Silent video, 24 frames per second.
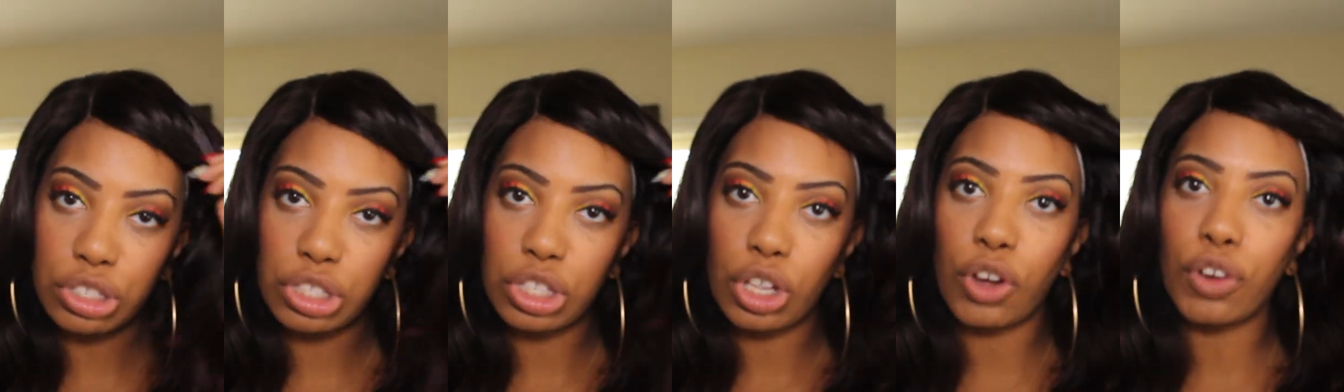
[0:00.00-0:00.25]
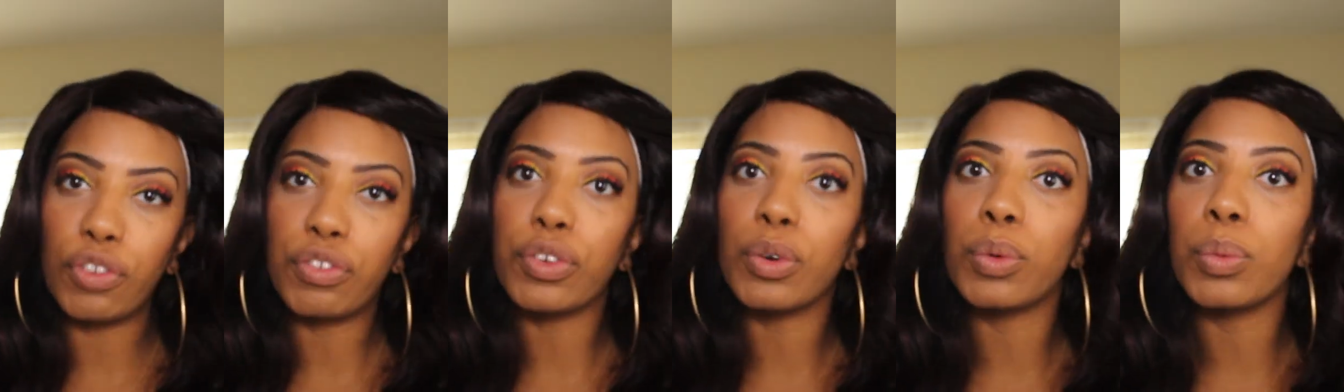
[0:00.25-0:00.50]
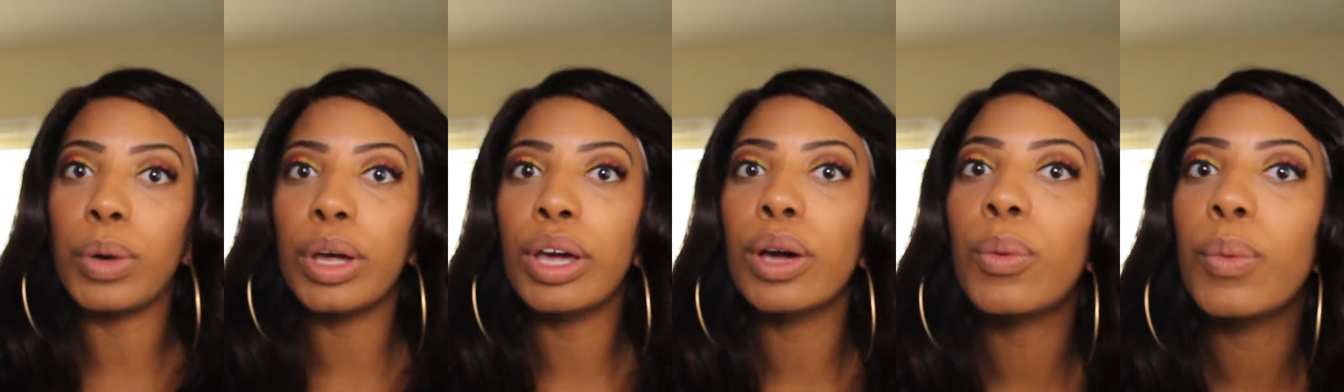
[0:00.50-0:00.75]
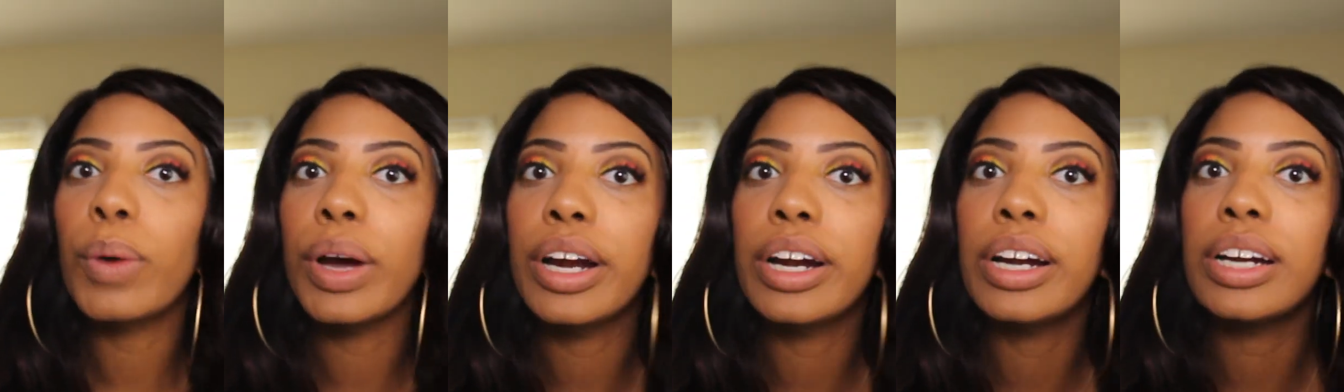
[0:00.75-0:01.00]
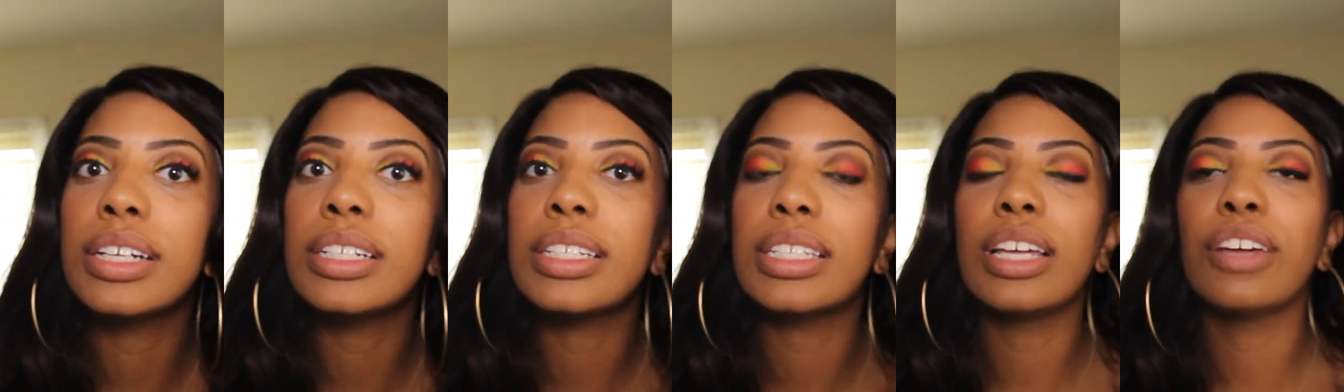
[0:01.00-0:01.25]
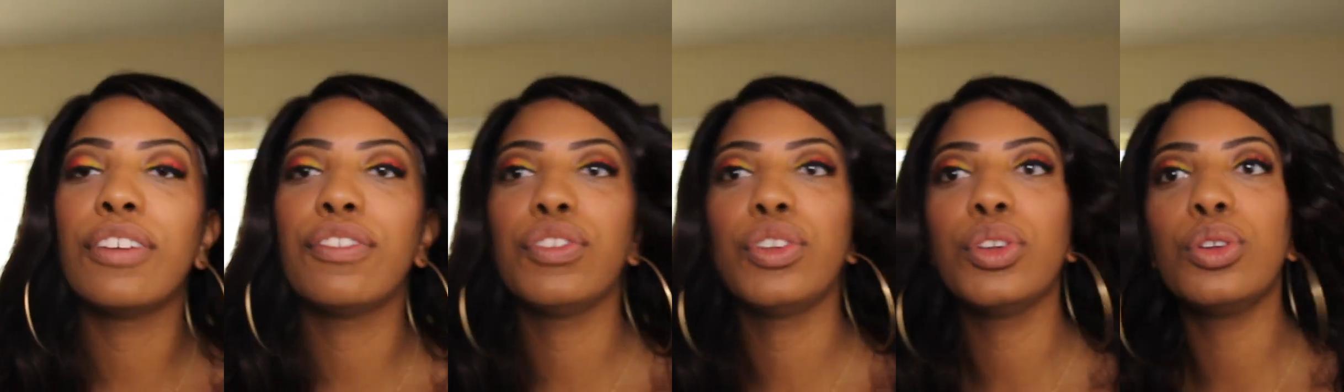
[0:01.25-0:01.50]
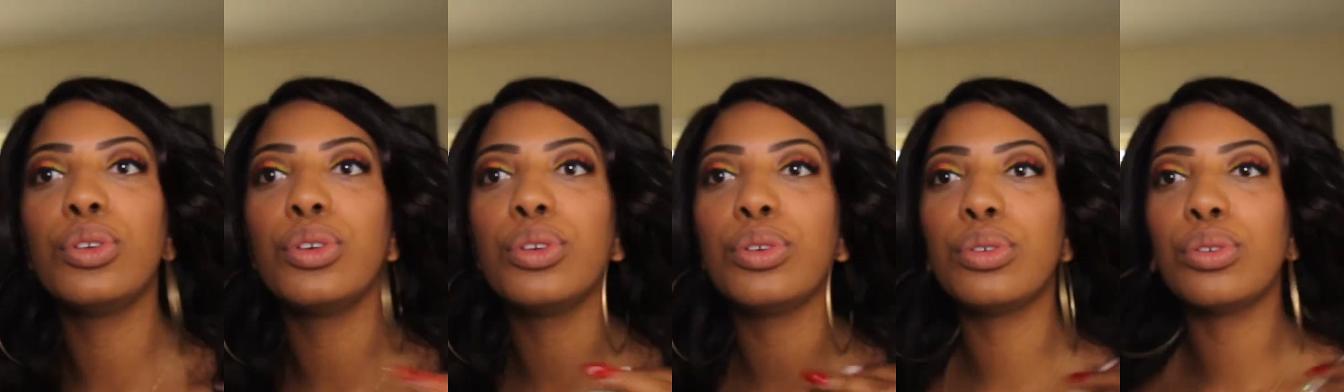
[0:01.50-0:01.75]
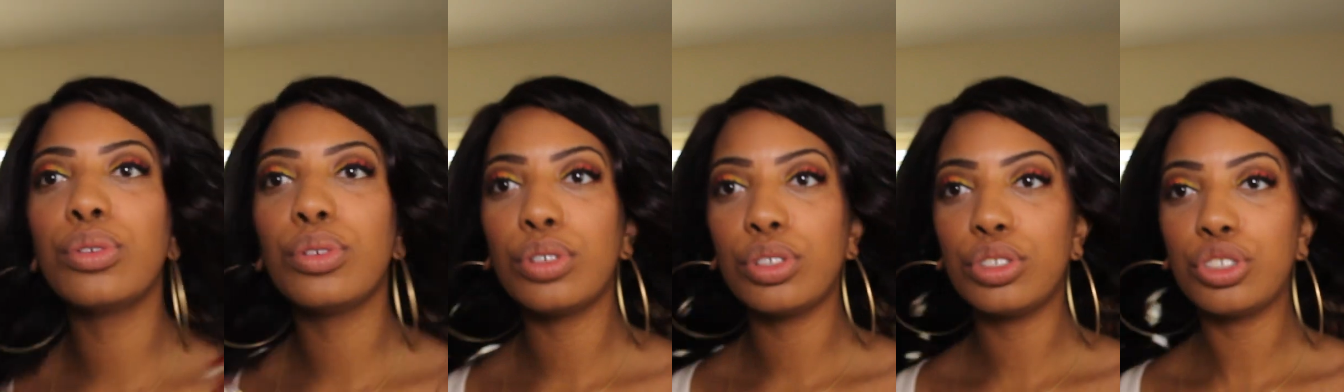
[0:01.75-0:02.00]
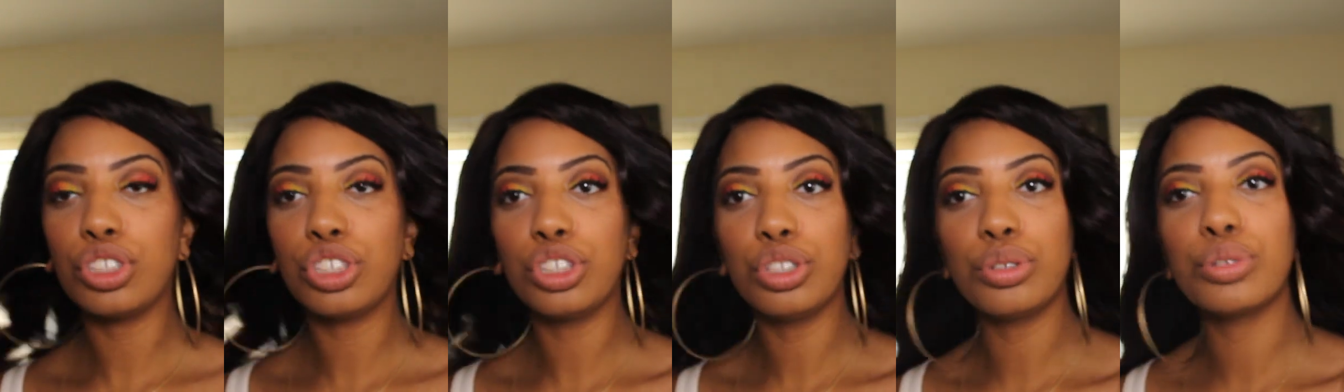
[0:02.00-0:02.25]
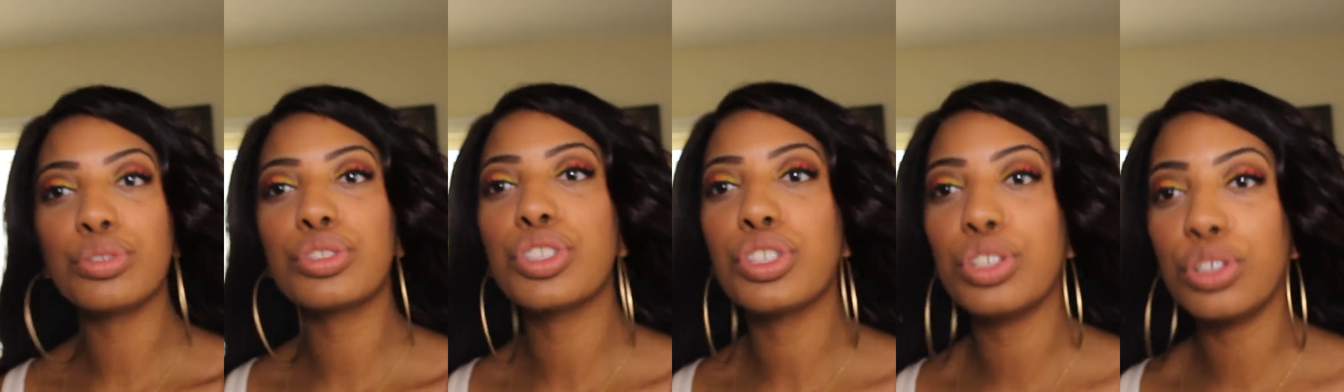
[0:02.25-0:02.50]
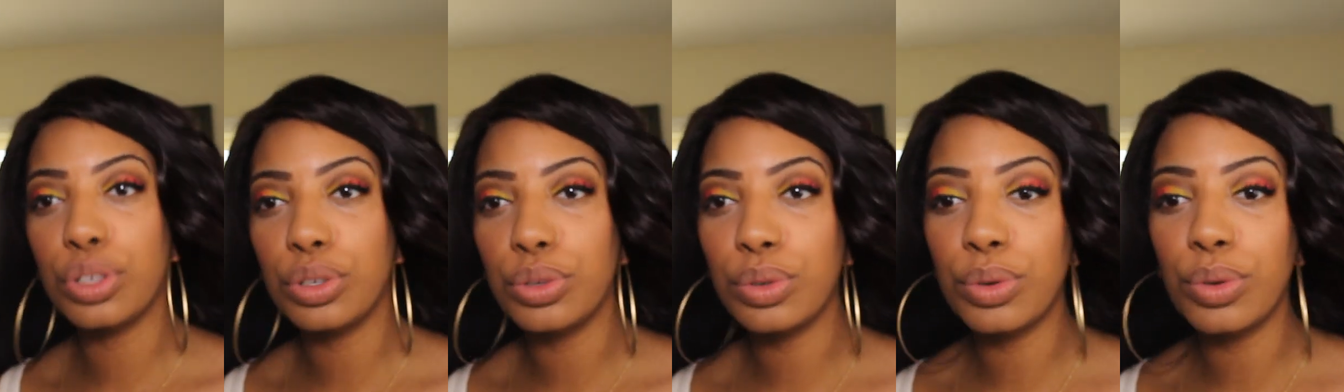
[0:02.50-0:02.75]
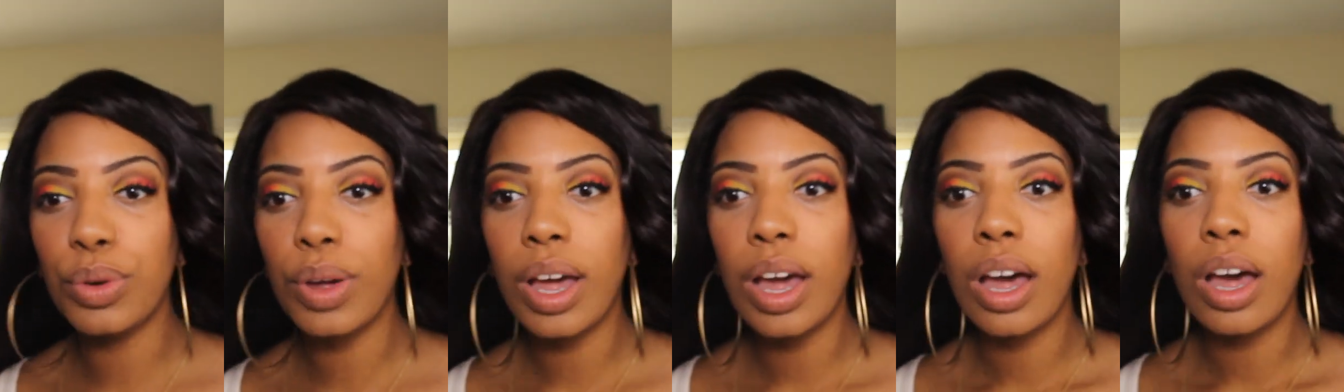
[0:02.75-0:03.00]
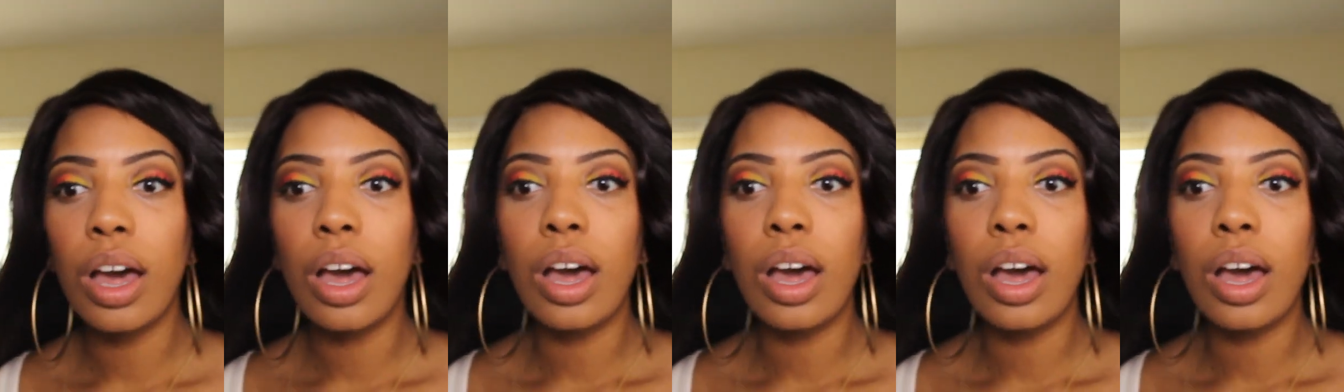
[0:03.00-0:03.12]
So for wig wearers, if you choose to